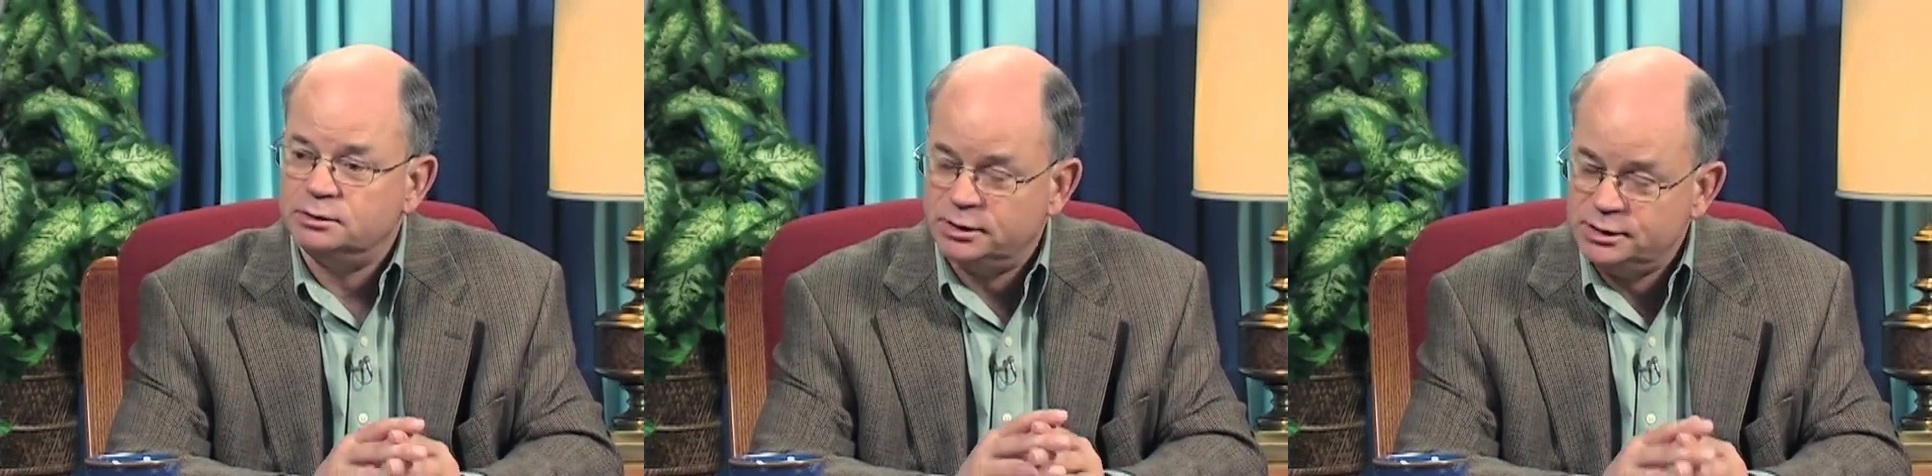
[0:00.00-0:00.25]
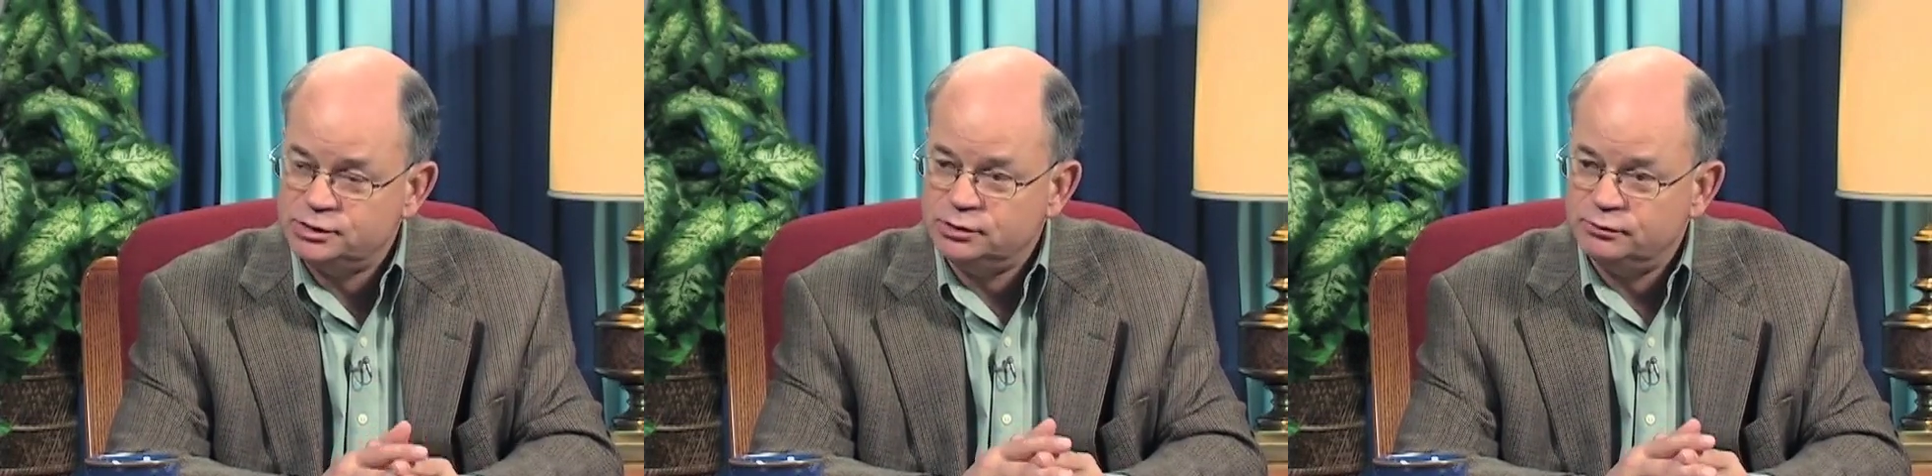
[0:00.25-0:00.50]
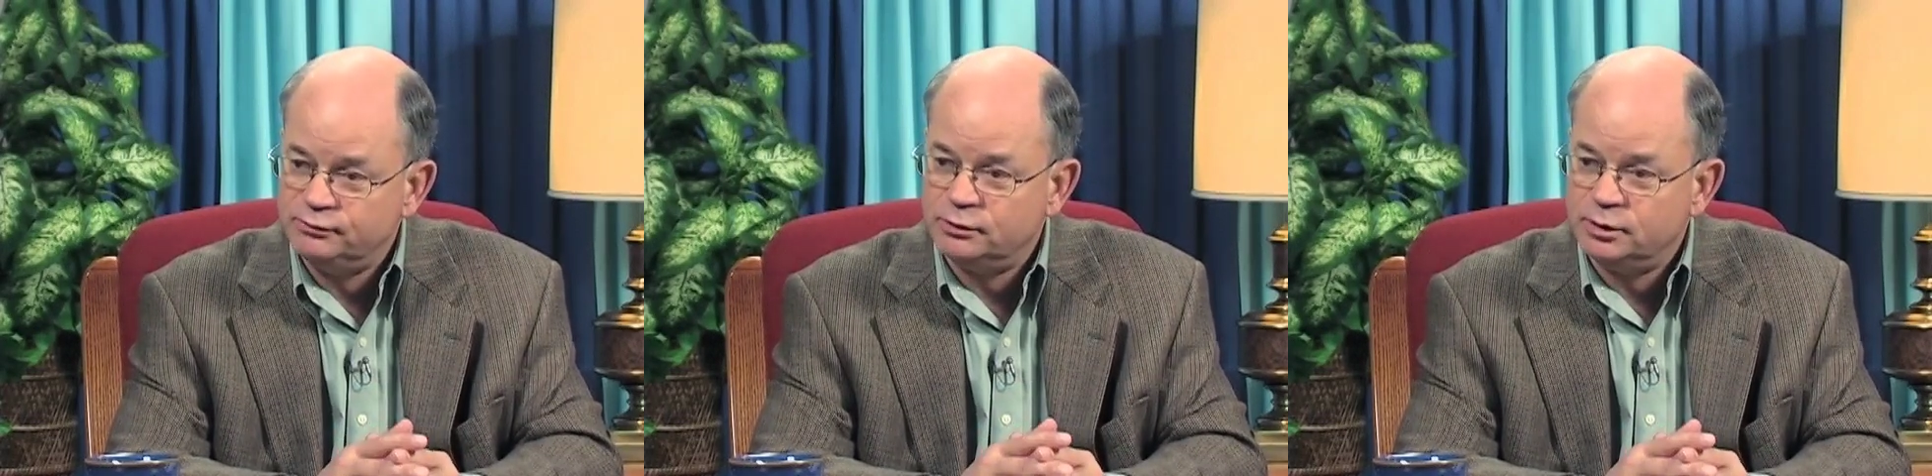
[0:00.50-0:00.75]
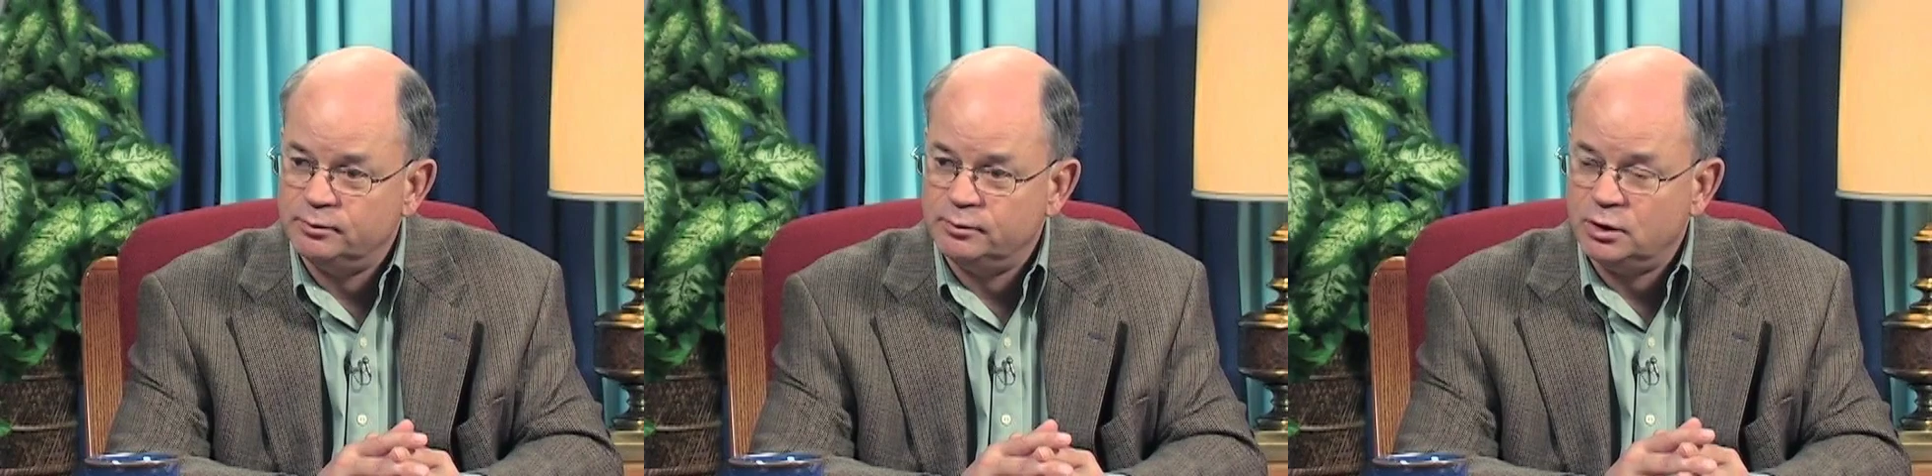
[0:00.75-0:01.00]
cleanse you
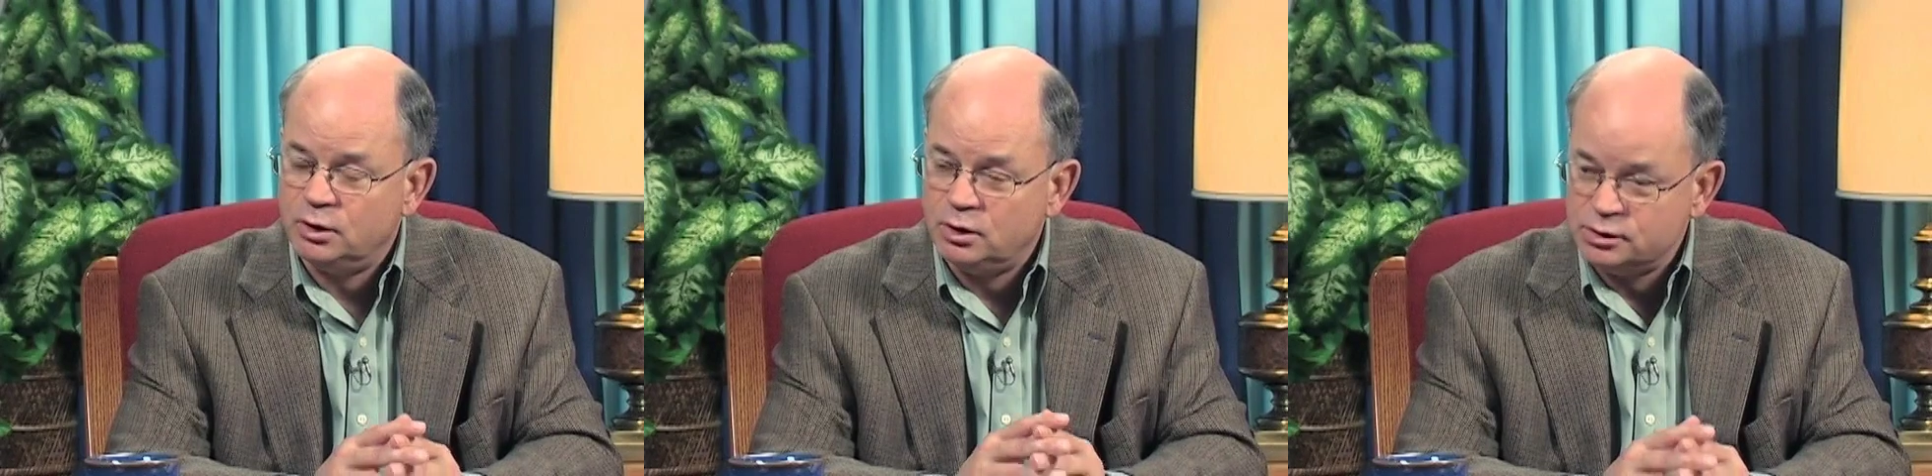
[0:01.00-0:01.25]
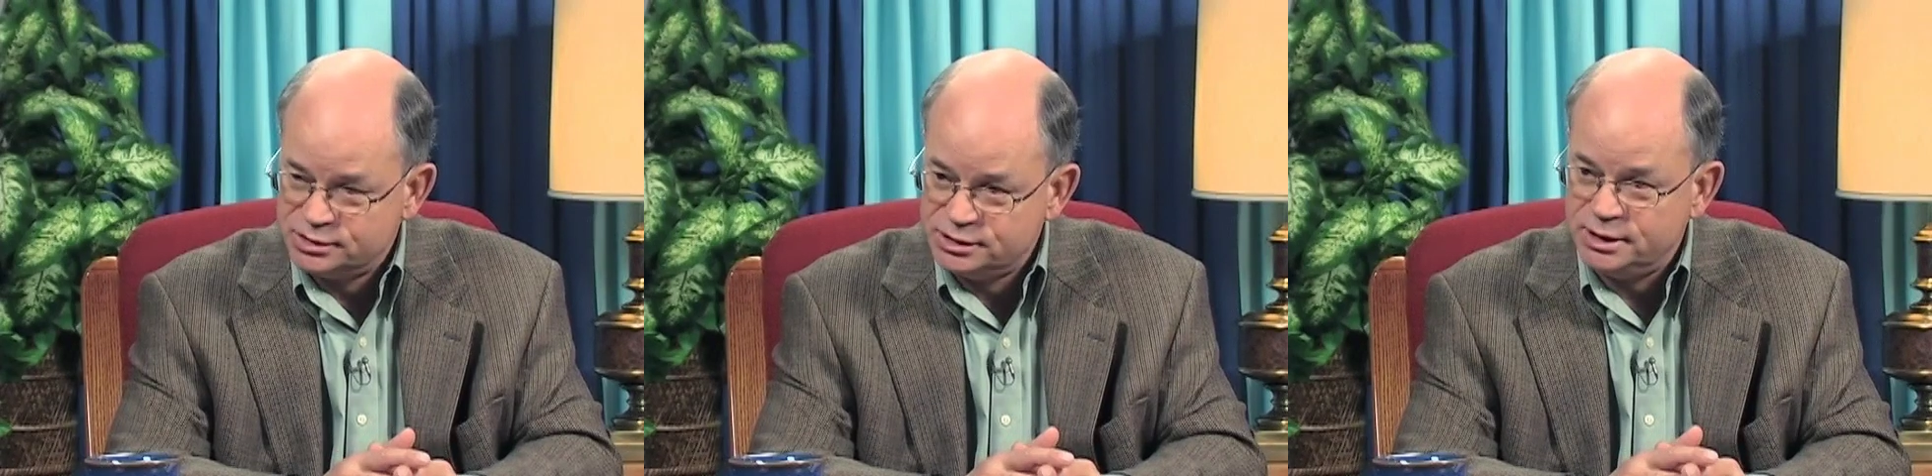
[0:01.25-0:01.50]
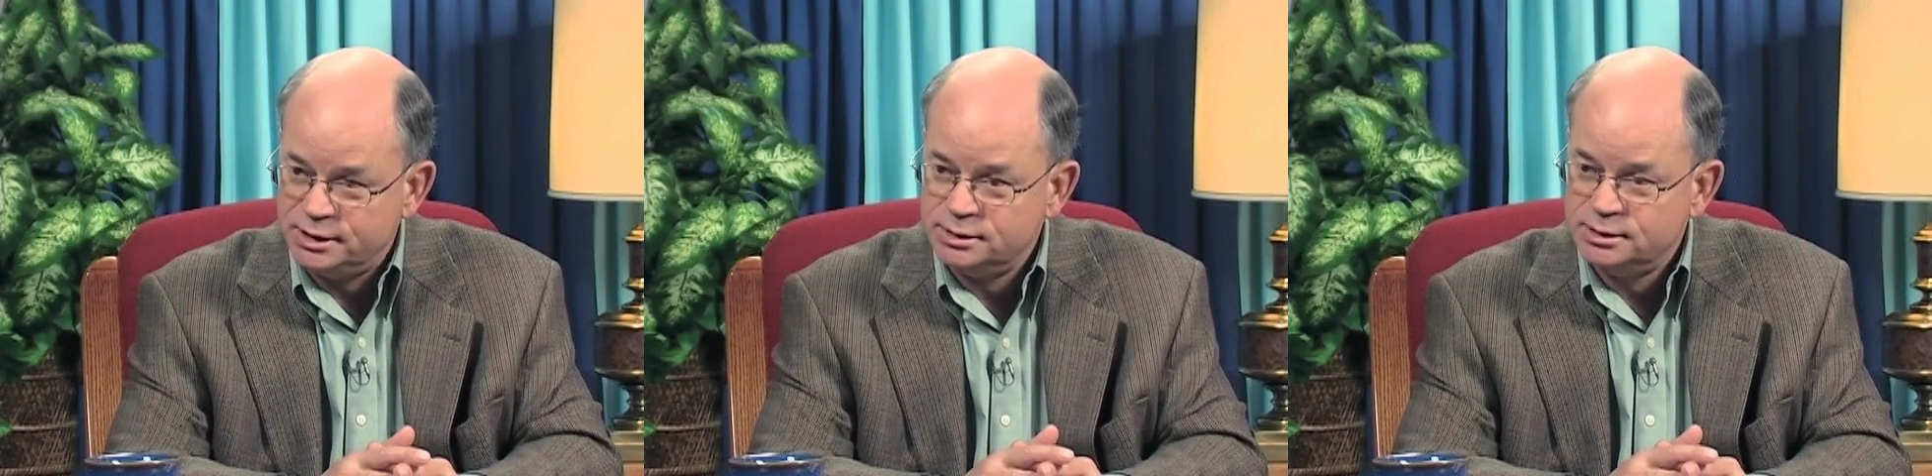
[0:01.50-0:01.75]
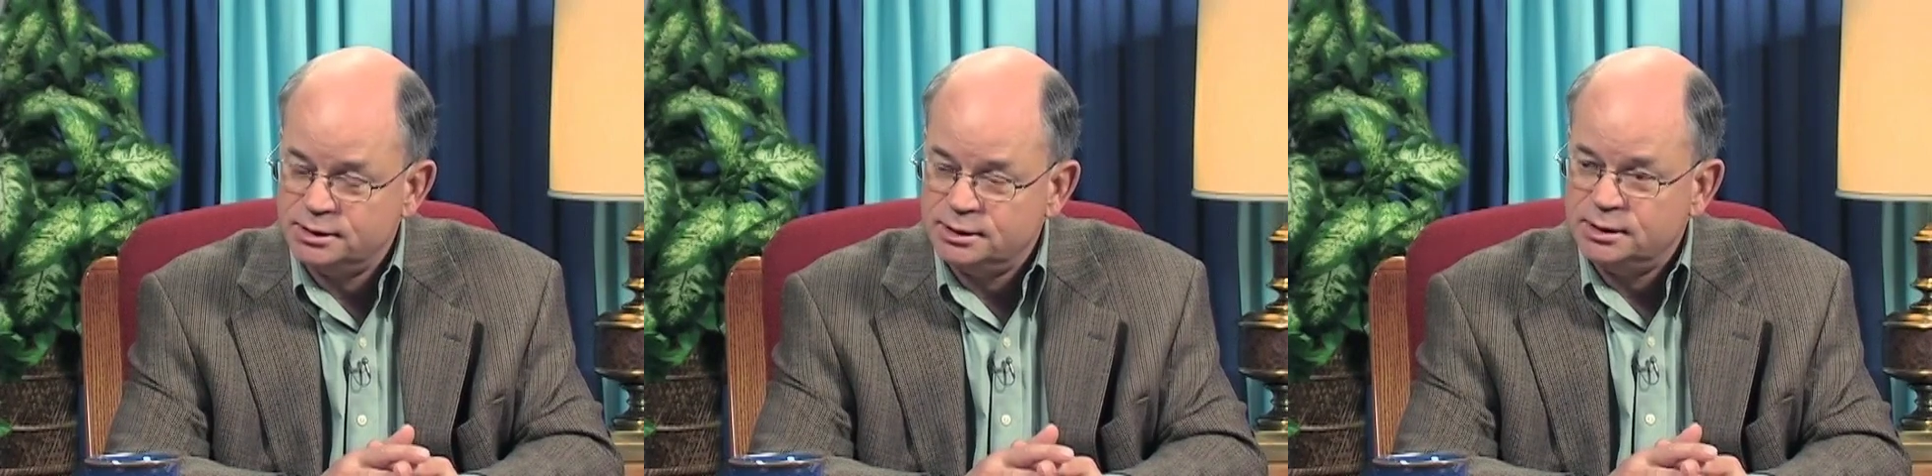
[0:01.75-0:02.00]
from all
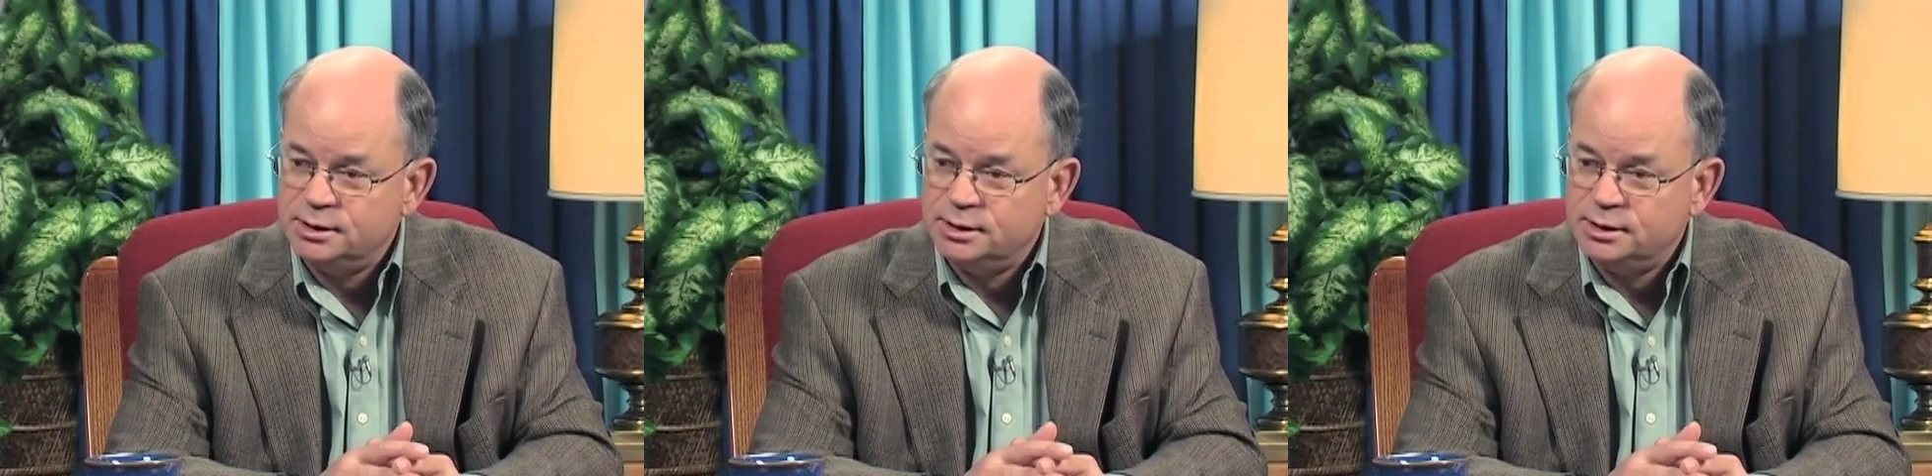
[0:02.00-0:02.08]
sin,